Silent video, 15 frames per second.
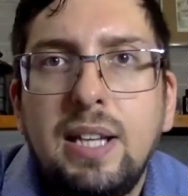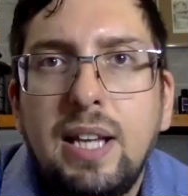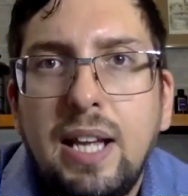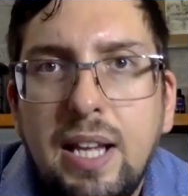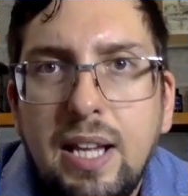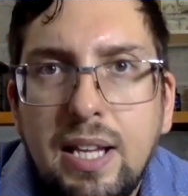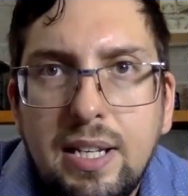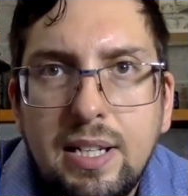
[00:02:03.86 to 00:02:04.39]

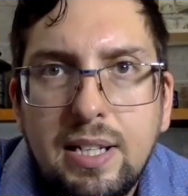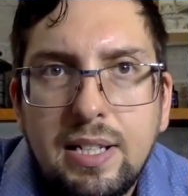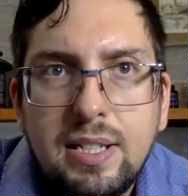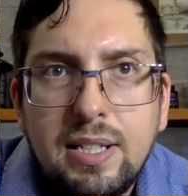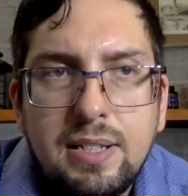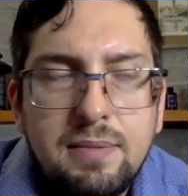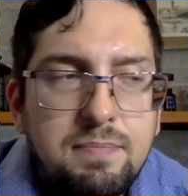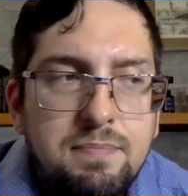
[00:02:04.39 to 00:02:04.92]
and
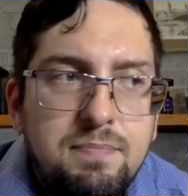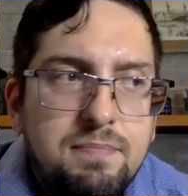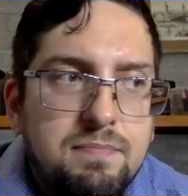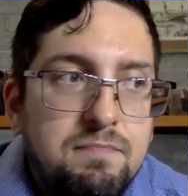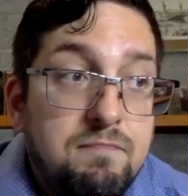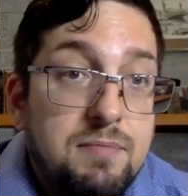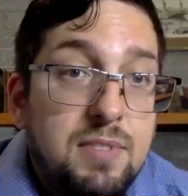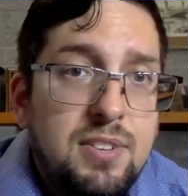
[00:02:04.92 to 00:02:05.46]

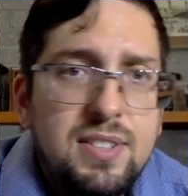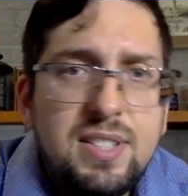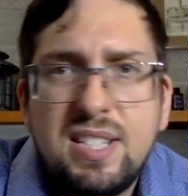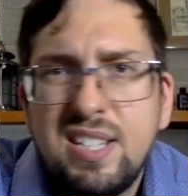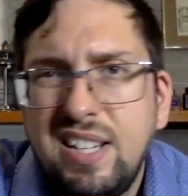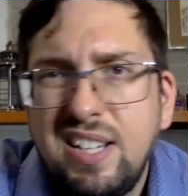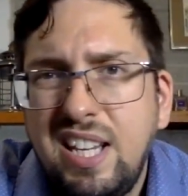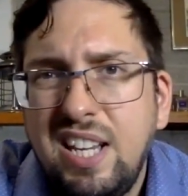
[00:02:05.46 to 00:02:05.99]
if it's
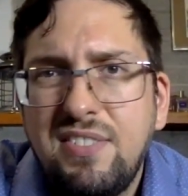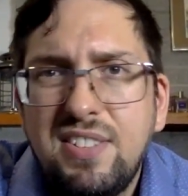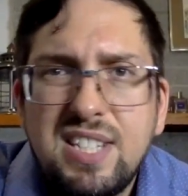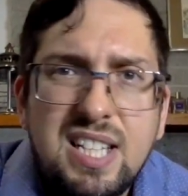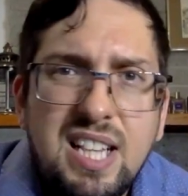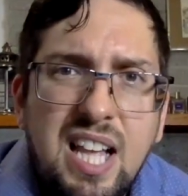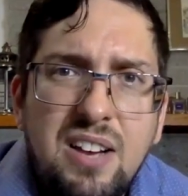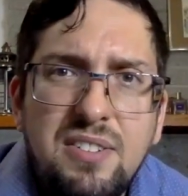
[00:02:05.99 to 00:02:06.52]
sunny, if it's
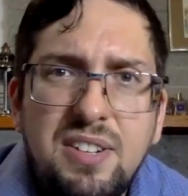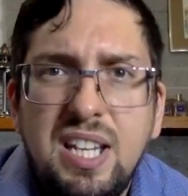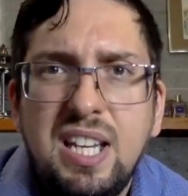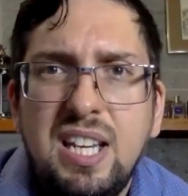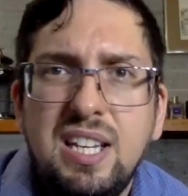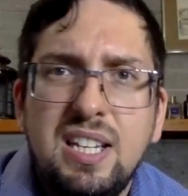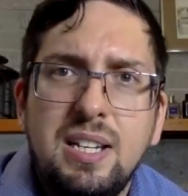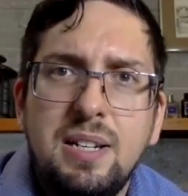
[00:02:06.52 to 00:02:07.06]

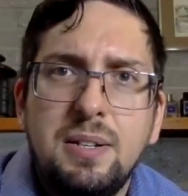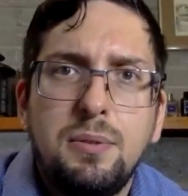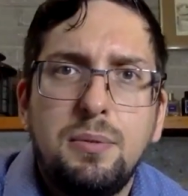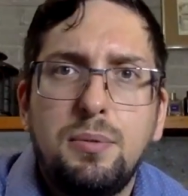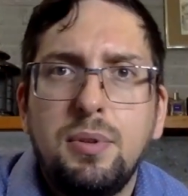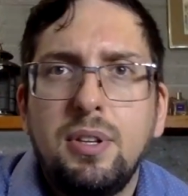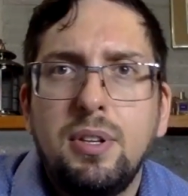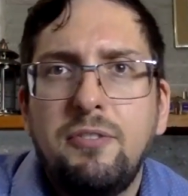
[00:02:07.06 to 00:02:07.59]
cloudy,
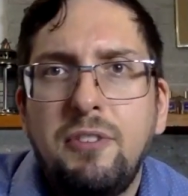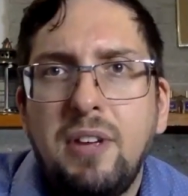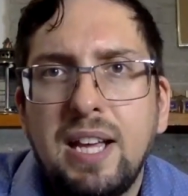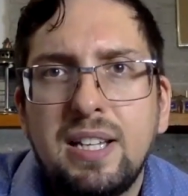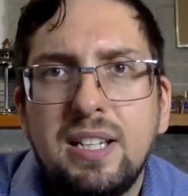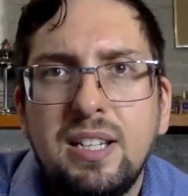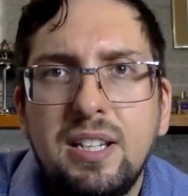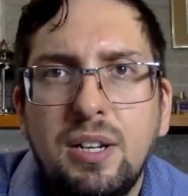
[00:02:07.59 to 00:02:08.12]
it will
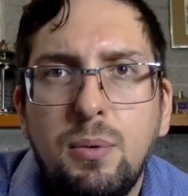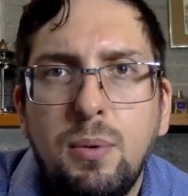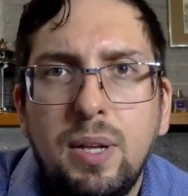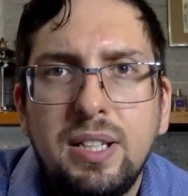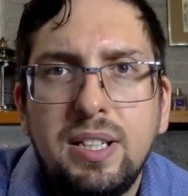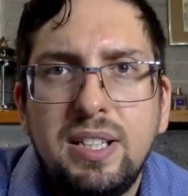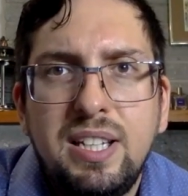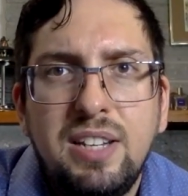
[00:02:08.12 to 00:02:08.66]
affect the
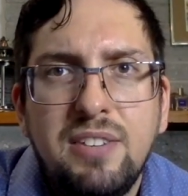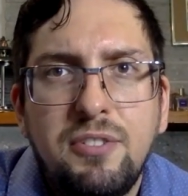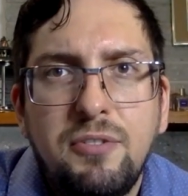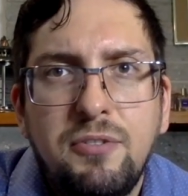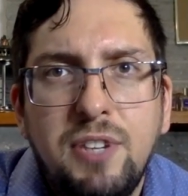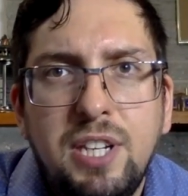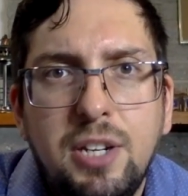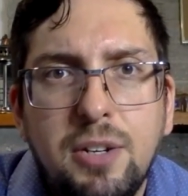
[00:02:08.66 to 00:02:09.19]
quality of the
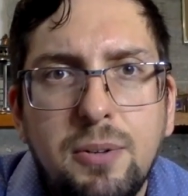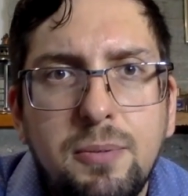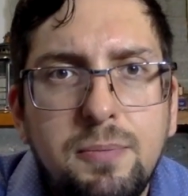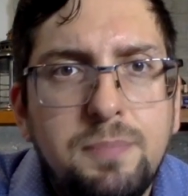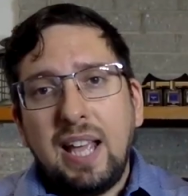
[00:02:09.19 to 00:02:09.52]
video.